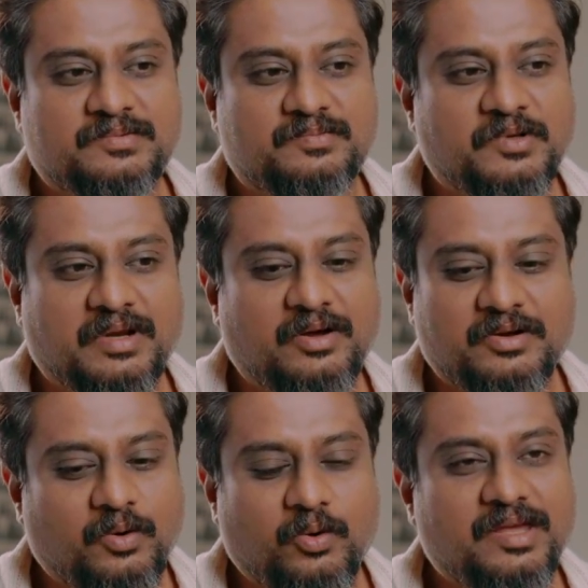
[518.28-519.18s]

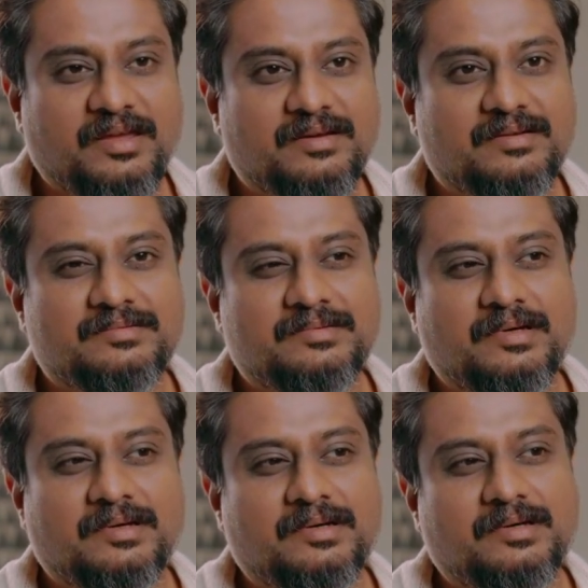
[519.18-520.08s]
knowing
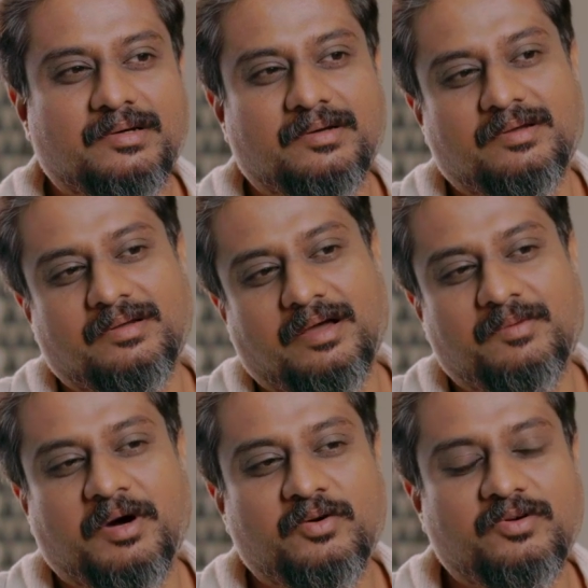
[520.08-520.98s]
the
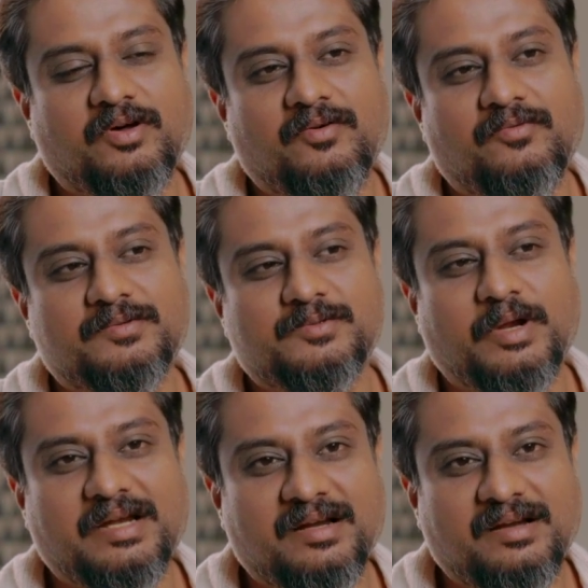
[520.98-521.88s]
amount of
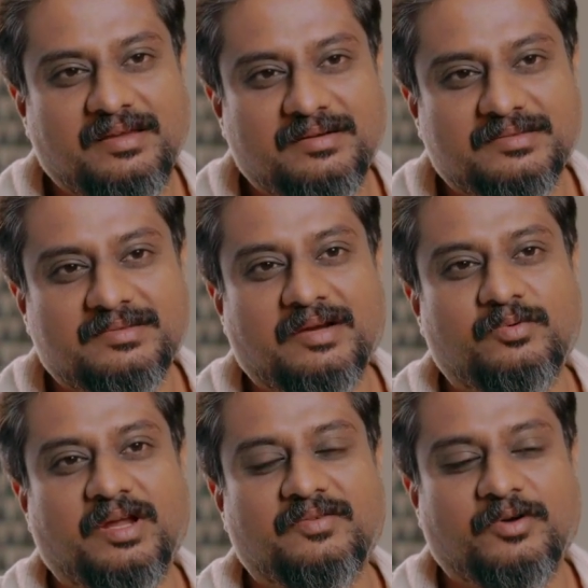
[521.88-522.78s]
sweat and tears that
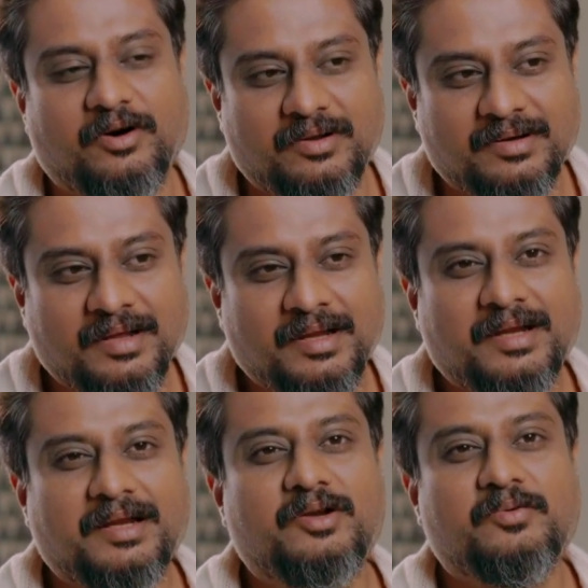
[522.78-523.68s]
would have gone
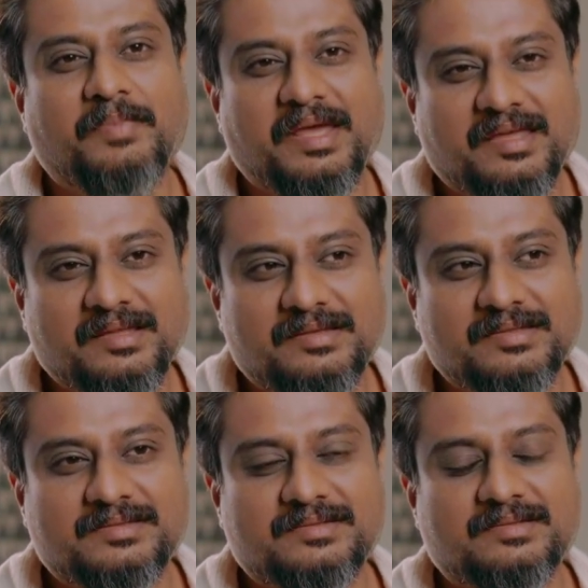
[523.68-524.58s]
into making
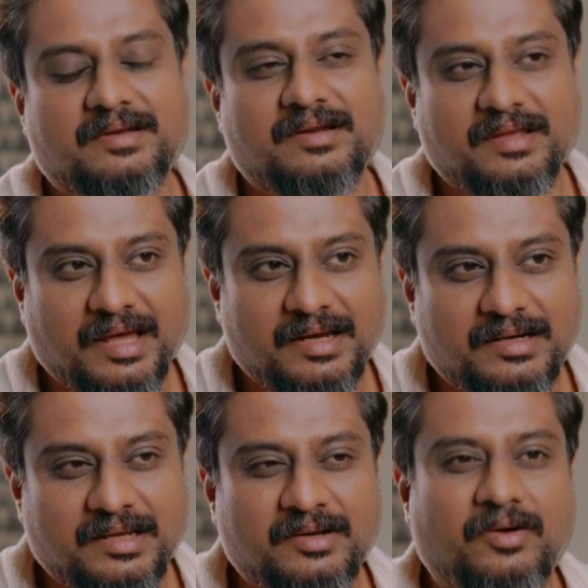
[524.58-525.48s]
this a
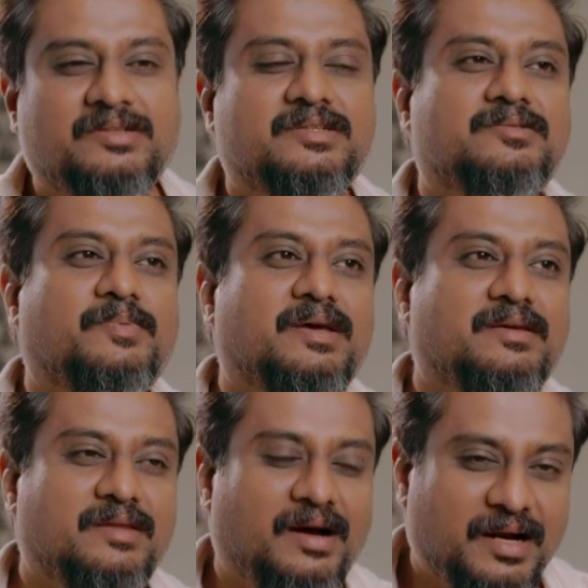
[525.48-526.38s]
reality, not just
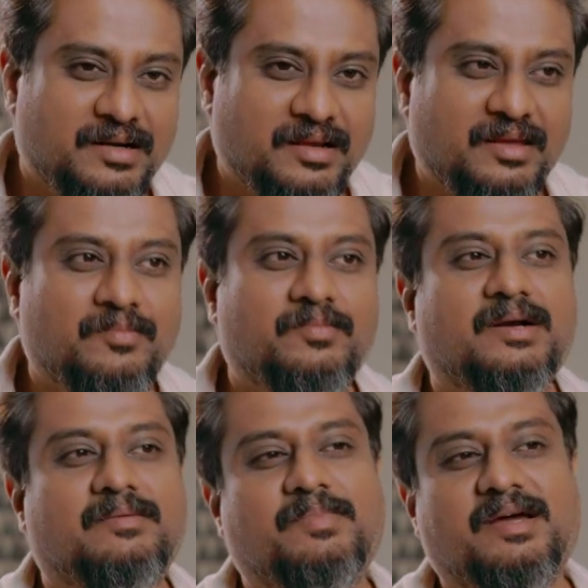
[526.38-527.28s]
by the art team
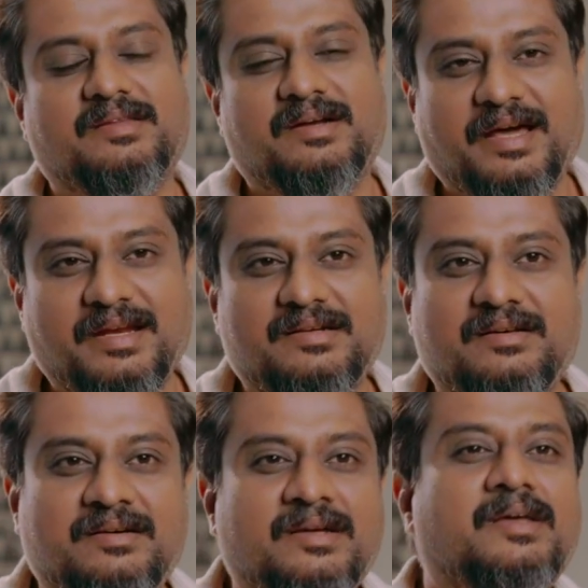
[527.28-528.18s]
but by the director,